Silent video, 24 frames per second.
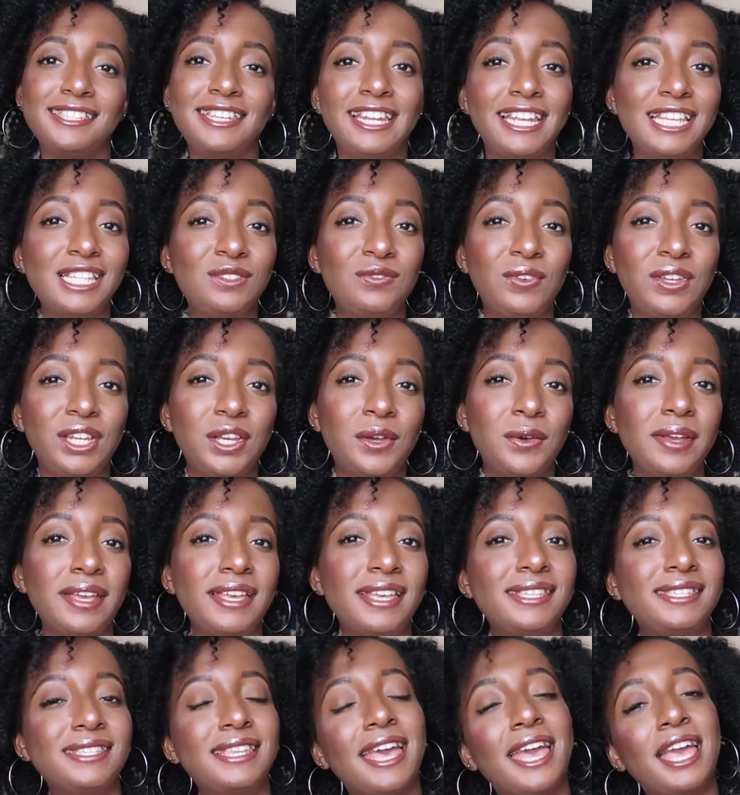Today's video
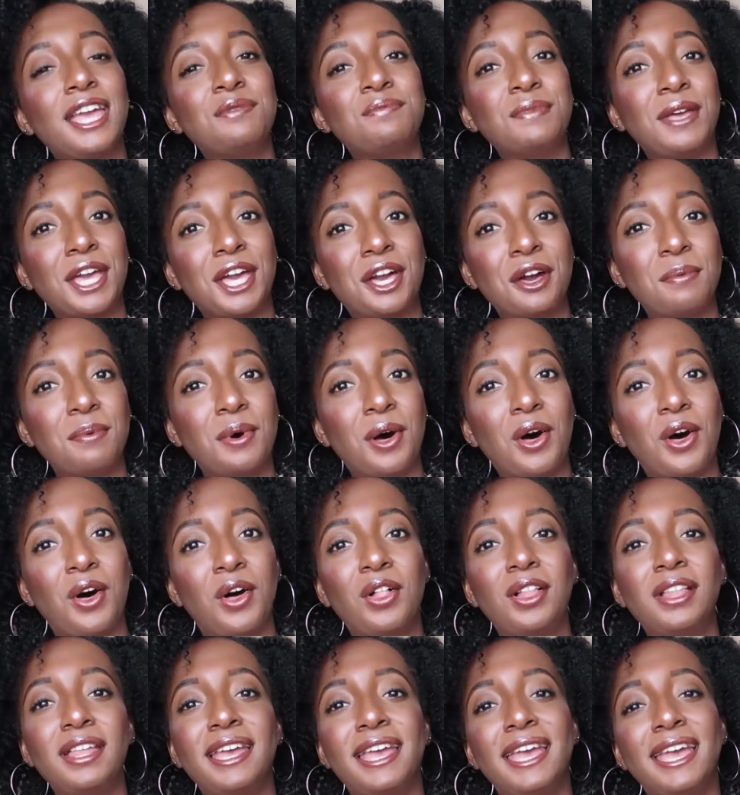is a makeup haul,